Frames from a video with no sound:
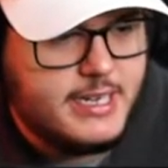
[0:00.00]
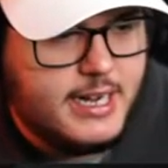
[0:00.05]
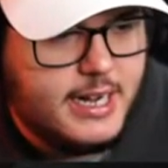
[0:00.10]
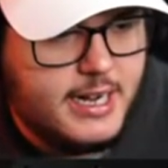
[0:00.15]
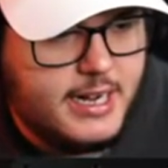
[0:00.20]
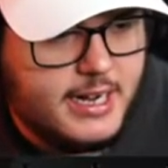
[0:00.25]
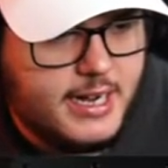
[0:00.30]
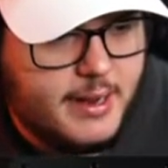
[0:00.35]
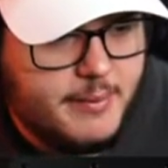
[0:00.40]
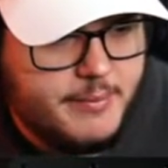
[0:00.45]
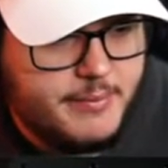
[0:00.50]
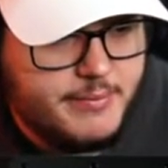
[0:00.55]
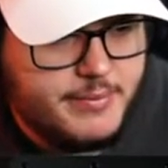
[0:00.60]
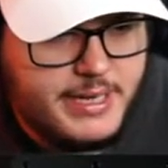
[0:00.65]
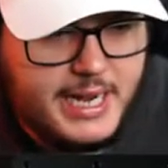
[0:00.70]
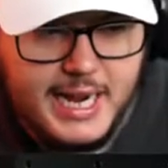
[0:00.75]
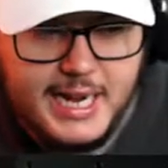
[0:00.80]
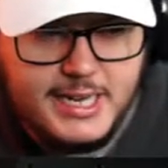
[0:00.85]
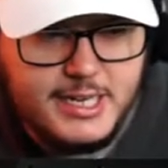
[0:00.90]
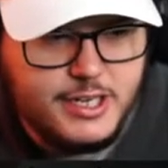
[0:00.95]
Uh, I'm
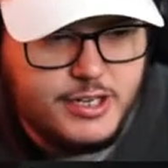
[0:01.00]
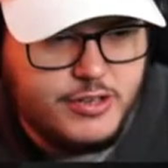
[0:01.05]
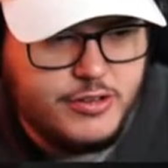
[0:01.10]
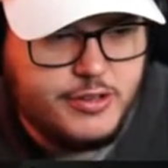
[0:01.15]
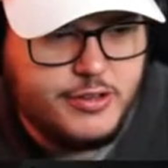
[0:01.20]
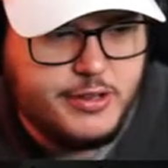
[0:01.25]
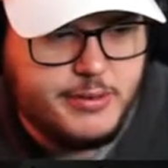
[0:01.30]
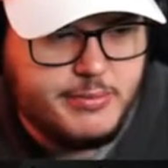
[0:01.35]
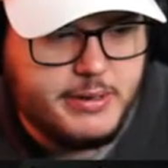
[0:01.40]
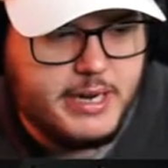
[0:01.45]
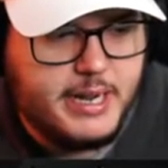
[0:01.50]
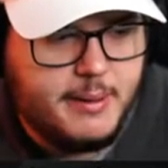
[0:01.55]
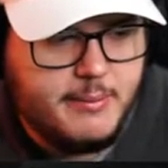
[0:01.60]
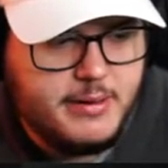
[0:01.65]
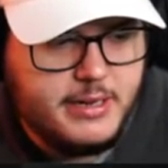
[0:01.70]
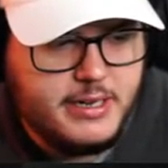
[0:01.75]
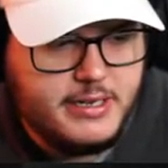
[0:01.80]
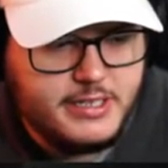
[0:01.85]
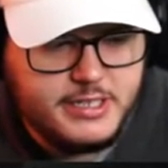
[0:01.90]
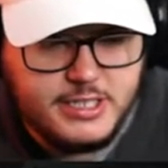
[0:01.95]
not going to do the thumper yet. I'm
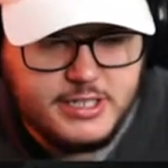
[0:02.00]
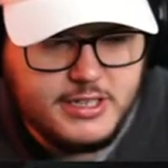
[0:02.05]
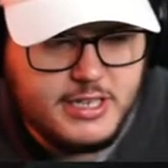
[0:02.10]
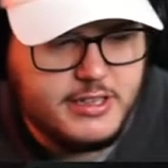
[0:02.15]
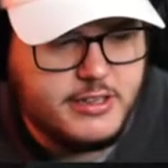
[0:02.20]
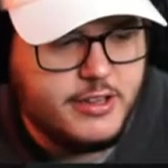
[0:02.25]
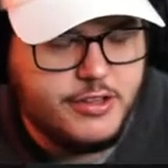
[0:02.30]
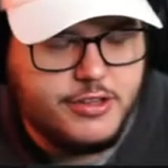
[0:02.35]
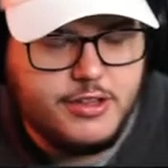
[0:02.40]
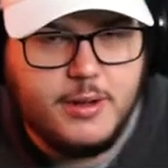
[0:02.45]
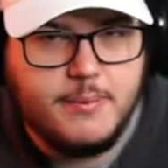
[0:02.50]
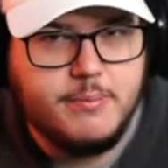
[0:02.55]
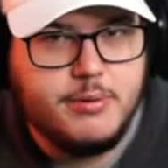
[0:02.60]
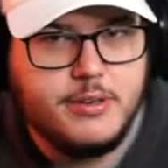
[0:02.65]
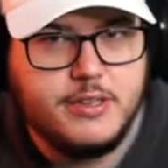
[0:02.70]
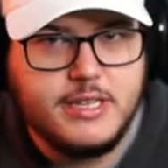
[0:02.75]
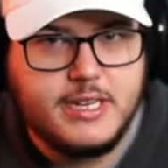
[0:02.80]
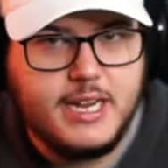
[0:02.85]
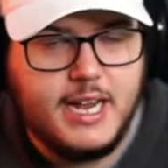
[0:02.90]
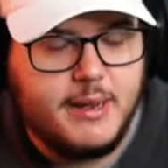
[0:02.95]
going to just let the thumper
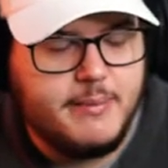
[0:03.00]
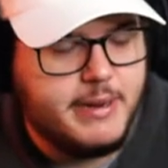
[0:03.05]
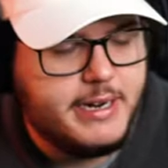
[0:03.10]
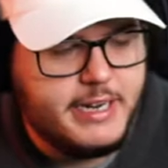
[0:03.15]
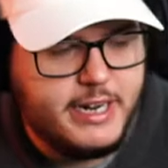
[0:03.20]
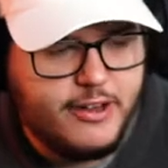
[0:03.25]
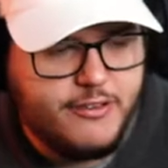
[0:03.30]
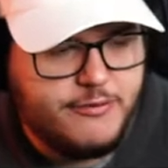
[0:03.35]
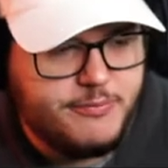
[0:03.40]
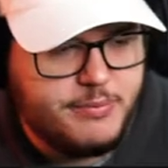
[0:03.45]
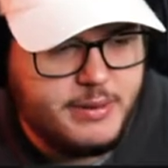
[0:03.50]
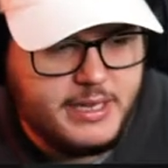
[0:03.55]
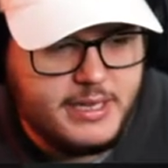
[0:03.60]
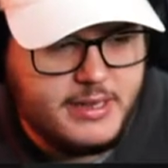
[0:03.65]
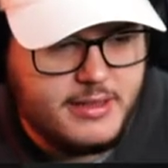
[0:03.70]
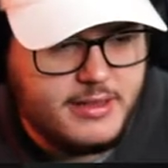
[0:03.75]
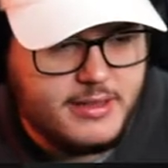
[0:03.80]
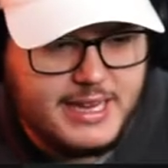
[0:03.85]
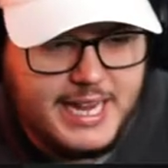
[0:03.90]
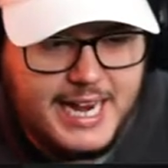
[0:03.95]
and the combat knife
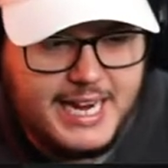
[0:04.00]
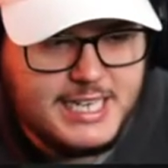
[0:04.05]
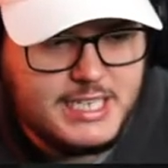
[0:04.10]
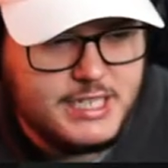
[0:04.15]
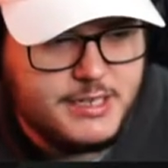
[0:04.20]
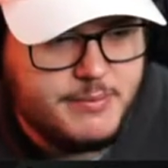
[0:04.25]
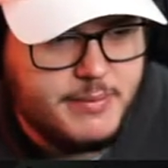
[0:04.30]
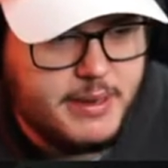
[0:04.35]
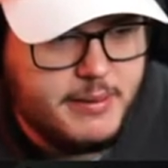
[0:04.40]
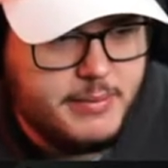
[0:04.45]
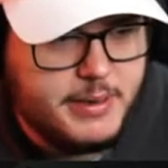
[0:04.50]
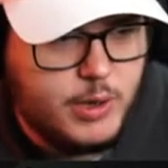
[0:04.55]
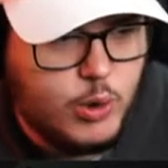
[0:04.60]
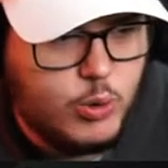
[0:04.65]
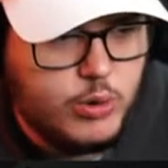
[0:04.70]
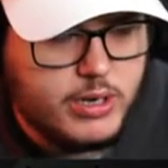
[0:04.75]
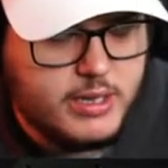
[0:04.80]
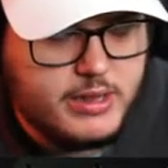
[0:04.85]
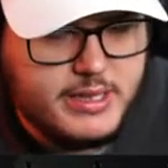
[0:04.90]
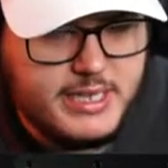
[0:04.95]
be last maybe,
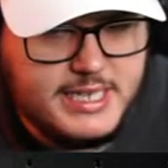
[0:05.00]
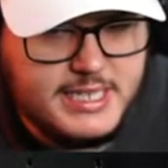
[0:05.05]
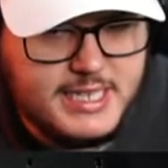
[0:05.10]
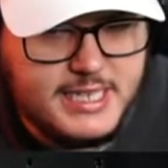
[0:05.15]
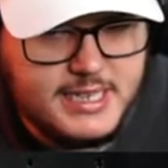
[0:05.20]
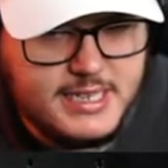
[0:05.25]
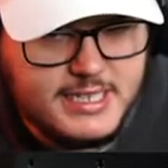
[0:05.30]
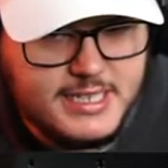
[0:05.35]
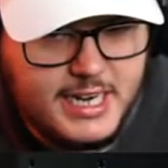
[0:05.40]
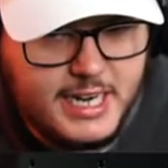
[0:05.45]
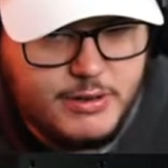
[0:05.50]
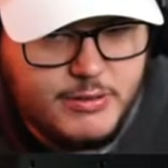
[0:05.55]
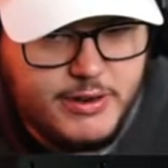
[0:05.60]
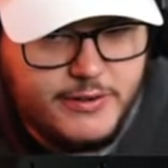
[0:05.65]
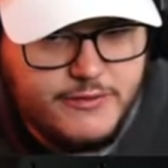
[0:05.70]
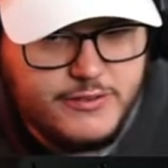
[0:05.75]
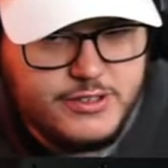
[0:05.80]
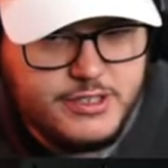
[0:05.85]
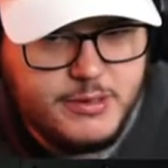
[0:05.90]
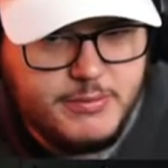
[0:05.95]
or at least get the tac
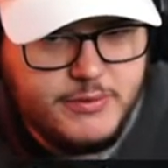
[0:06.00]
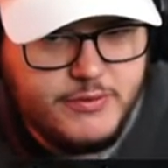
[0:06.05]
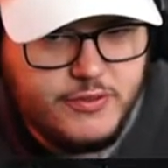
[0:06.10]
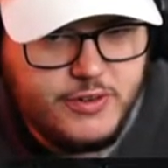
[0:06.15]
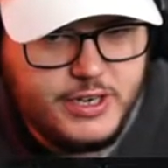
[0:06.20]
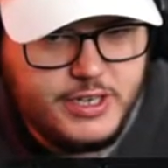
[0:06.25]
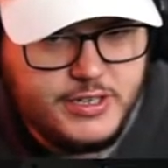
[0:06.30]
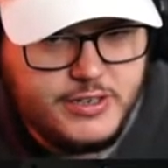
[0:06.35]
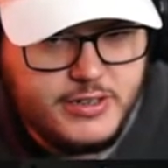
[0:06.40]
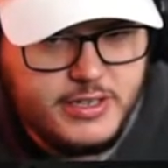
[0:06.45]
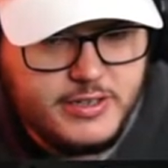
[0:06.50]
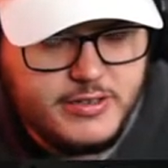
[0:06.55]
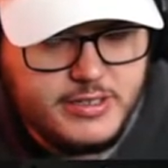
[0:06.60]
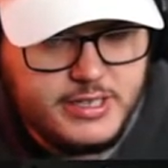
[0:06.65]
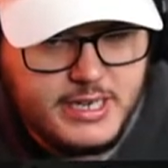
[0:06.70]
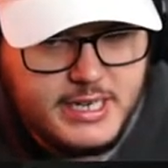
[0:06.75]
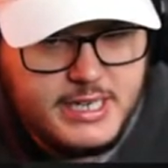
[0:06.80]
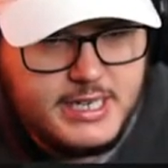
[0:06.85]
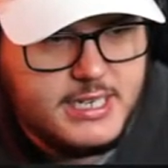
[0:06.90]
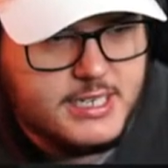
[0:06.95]
rifles done before I do those.
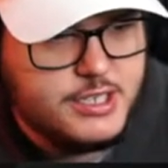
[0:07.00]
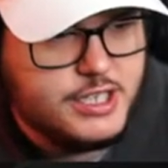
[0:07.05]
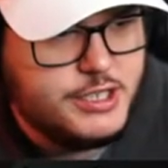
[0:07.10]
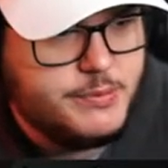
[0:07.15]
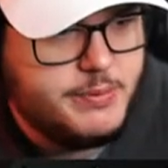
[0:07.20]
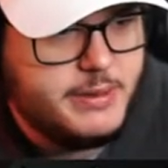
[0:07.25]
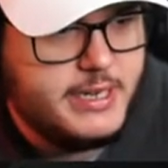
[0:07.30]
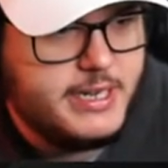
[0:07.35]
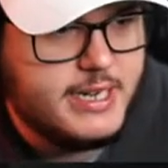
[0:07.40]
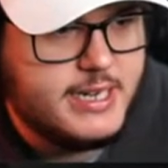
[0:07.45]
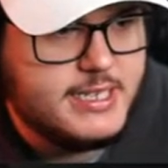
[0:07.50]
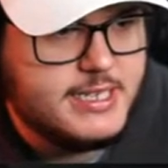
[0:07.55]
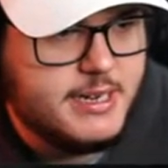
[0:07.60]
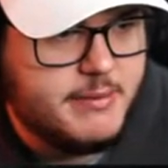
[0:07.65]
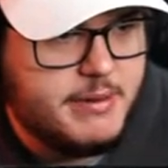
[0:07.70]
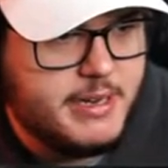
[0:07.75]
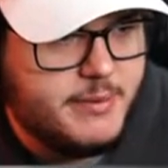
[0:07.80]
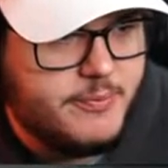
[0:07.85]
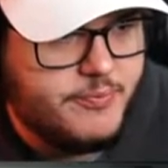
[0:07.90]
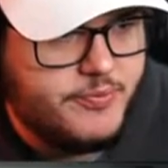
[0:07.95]
Just because, I
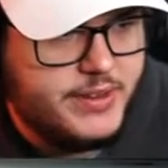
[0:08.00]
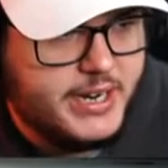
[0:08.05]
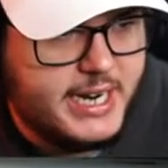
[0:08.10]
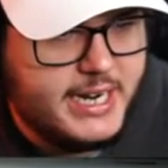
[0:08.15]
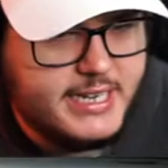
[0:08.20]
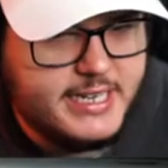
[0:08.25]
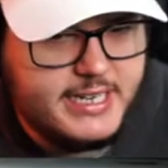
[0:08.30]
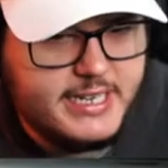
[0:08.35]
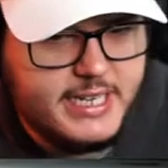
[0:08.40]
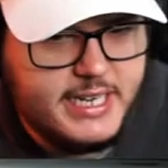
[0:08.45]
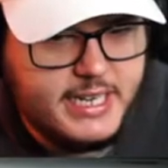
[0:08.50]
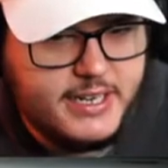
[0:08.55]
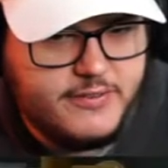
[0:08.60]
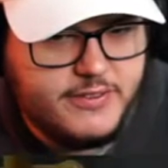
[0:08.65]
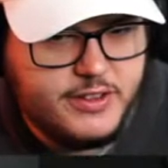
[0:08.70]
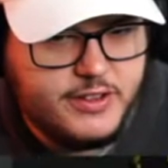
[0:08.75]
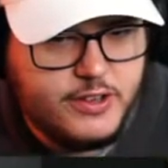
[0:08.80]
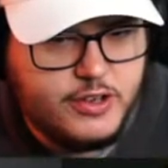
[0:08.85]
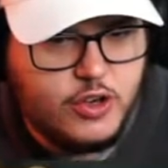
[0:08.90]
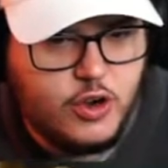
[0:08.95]
mean, I didn't
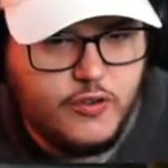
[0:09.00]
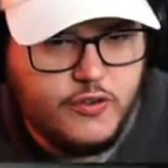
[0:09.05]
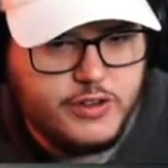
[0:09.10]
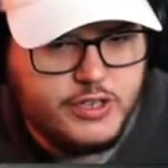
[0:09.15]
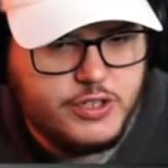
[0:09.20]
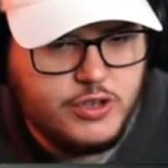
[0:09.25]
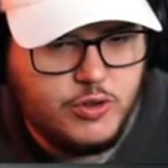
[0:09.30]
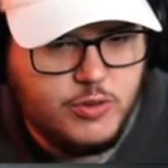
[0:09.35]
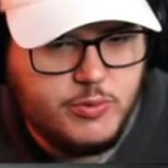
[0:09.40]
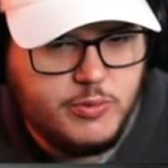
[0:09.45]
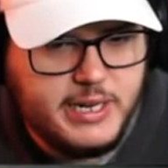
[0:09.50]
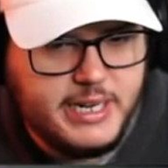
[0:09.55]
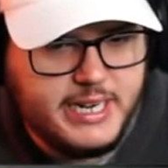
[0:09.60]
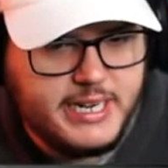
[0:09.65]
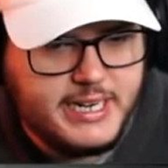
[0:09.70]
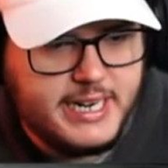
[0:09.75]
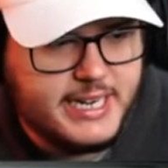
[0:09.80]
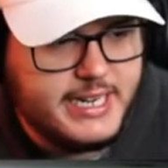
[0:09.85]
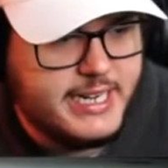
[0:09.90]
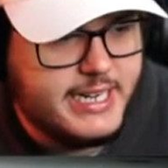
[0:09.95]
even, the, over this whole
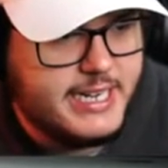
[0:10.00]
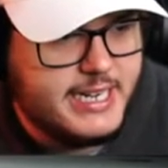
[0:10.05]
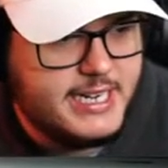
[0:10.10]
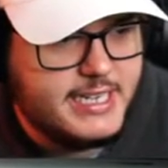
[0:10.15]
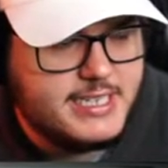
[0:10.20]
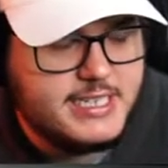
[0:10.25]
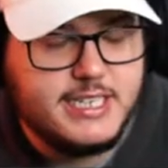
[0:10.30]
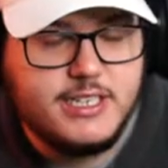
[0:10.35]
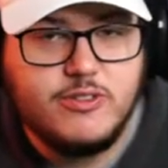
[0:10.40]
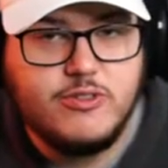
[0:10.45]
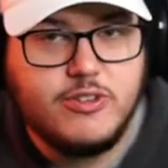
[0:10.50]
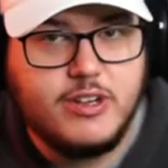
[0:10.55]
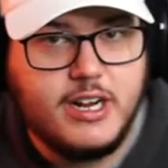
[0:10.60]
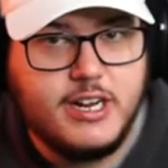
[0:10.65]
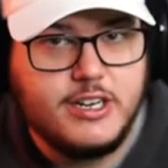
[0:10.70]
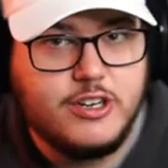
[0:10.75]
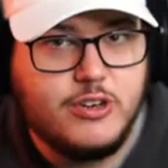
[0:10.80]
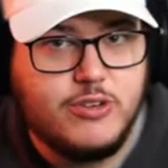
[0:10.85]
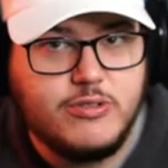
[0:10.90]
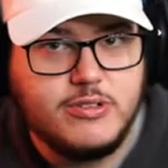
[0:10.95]
weekend, I didn't get a single
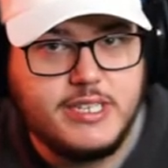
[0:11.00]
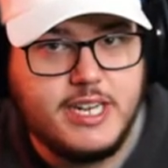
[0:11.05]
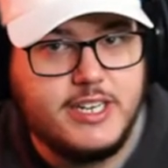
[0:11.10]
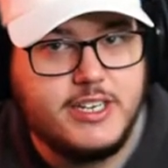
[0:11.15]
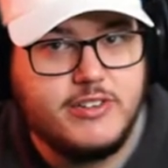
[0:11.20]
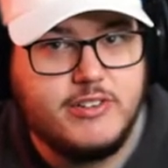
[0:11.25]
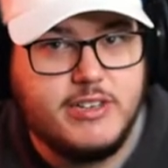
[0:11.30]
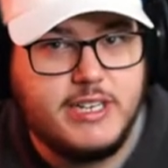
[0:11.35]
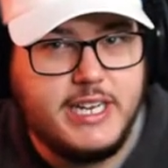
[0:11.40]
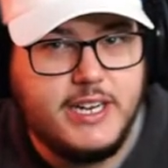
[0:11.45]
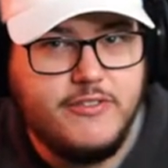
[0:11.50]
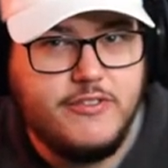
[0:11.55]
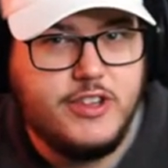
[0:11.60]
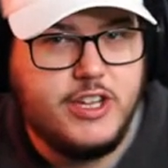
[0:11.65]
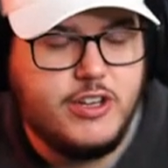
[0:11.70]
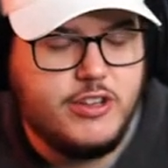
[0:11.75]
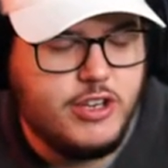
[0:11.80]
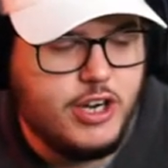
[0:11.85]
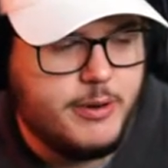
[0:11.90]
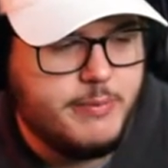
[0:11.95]
gun gold, technically. Even
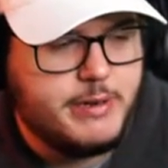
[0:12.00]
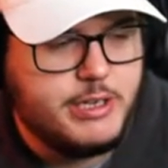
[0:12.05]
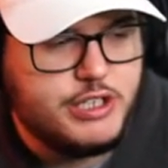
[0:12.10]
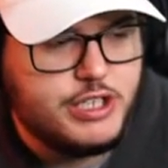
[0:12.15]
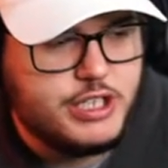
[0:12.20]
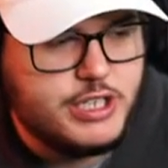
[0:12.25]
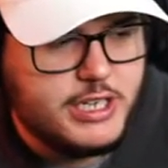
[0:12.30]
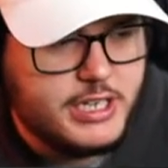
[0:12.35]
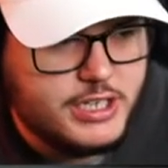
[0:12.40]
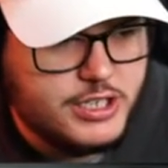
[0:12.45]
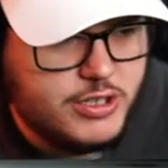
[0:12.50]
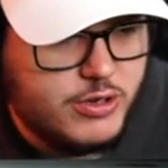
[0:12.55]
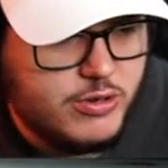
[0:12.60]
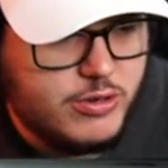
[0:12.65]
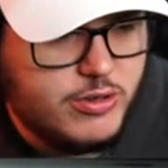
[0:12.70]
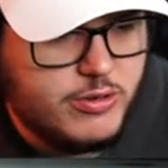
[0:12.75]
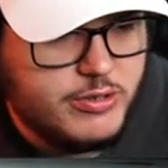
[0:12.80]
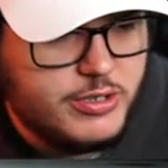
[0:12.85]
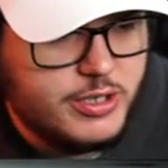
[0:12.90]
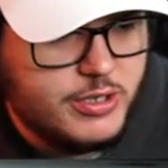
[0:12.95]
though the R P G is, like, so
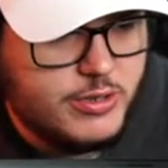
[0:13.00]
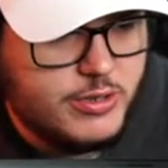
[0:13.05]
close to